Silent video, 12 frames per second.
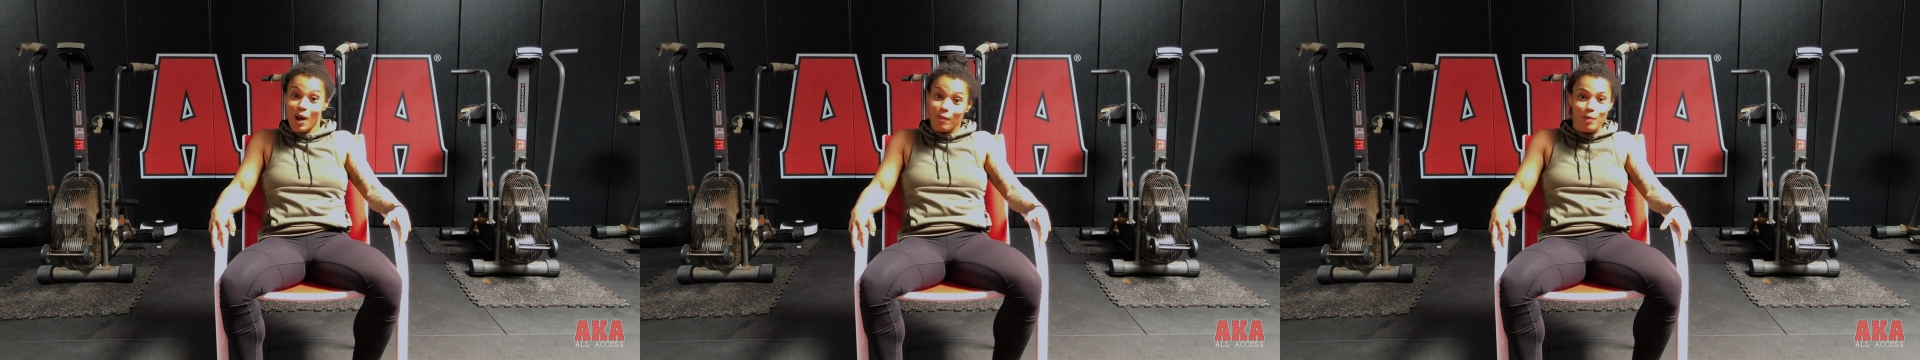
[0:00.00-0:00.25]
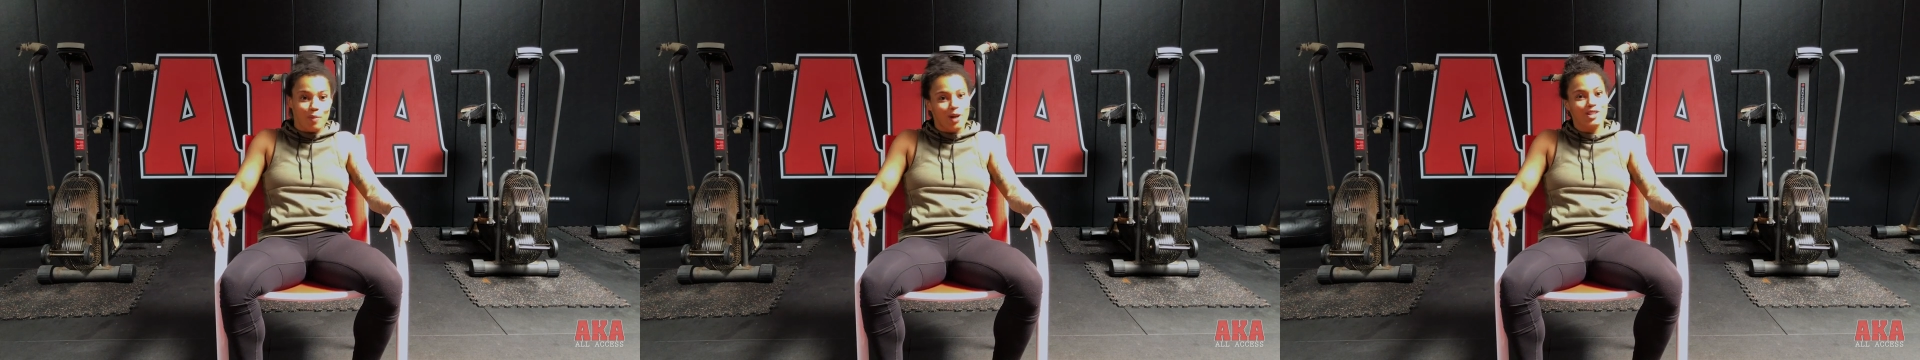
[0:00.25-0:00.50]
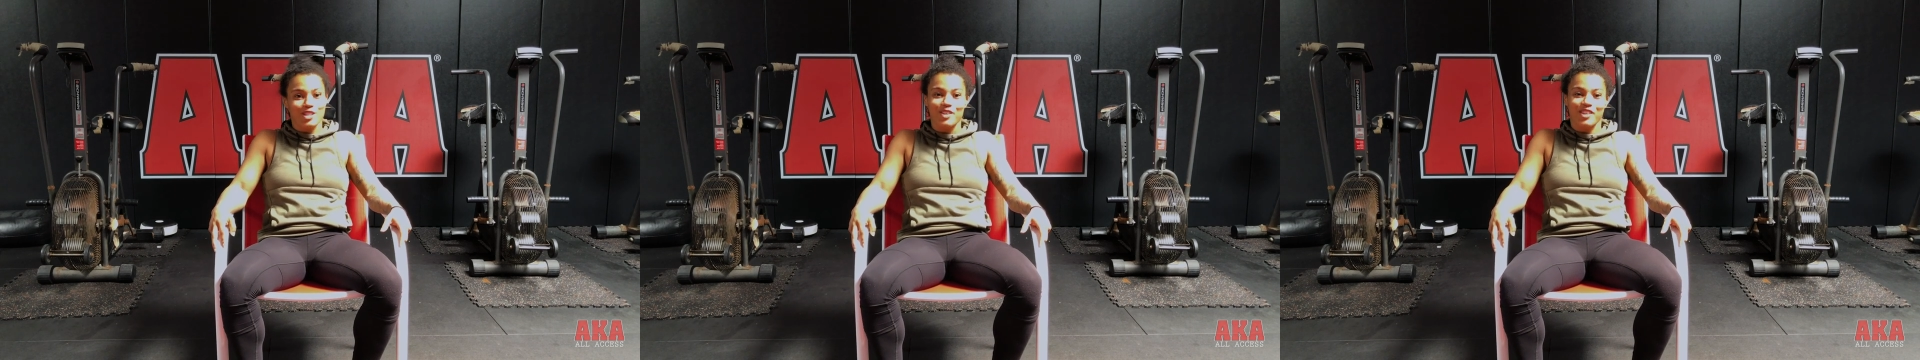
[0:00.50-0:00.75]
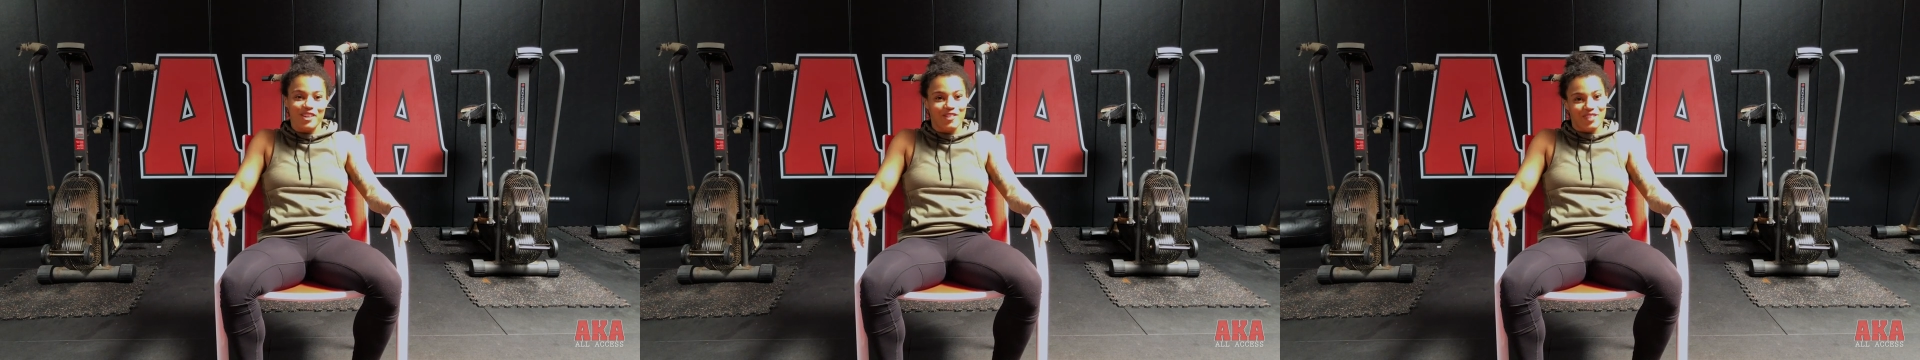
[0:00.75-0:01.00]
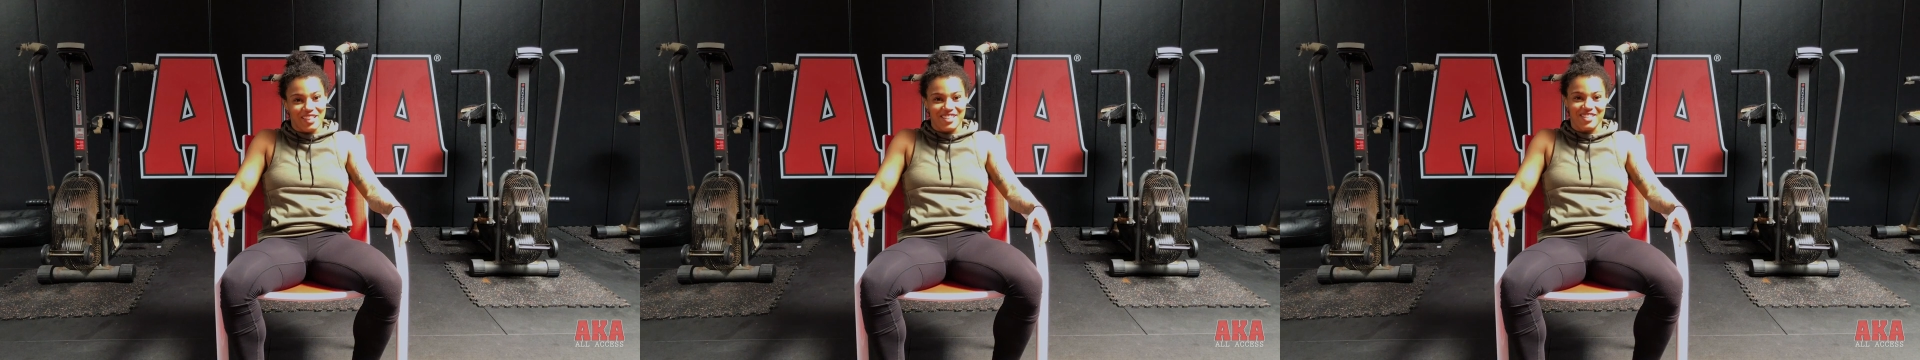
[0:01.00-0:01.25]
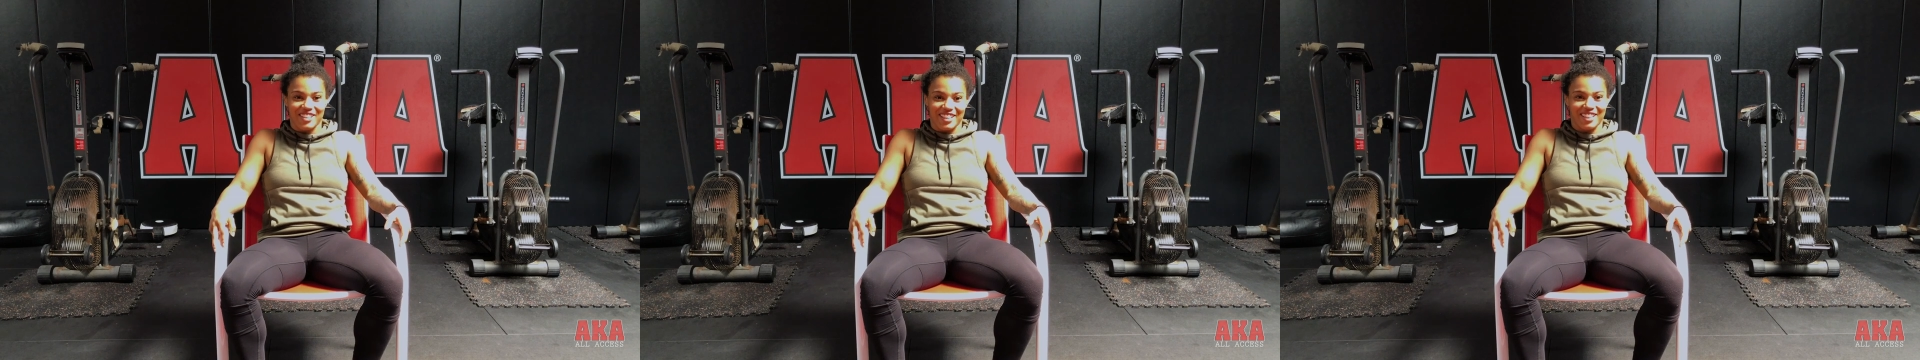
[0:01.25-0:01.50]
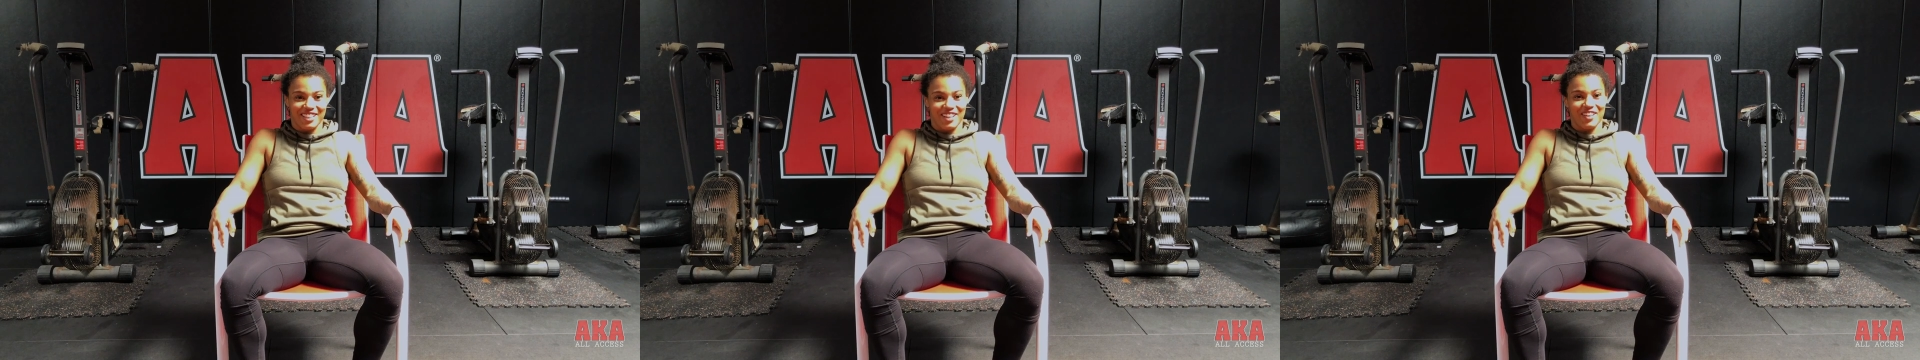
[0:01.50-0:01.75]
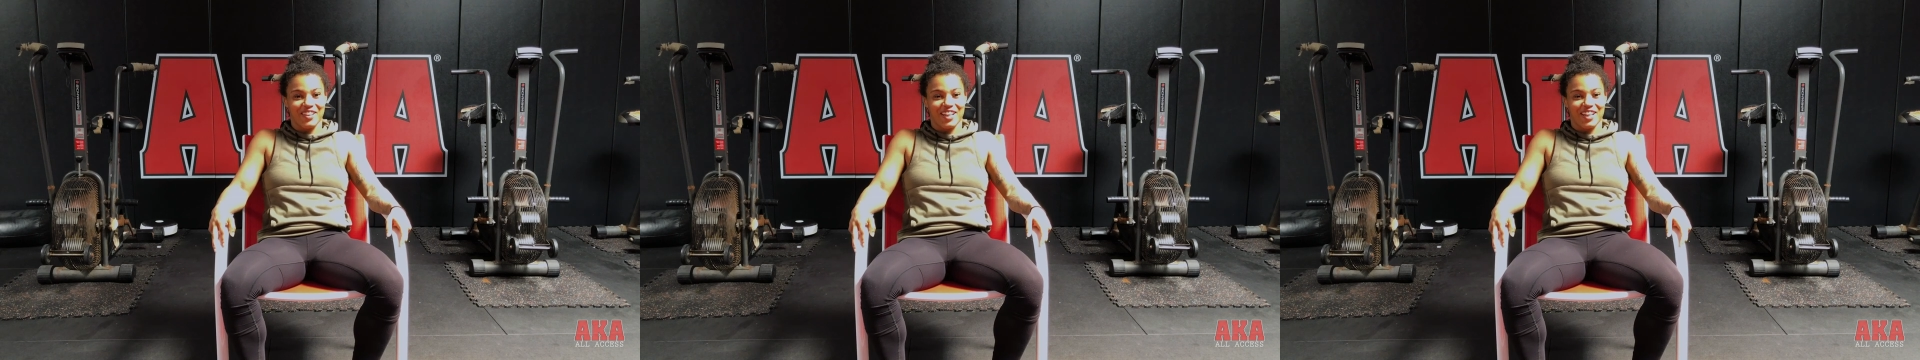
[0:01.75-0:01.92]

I'm going to punch you in the face, or, you know.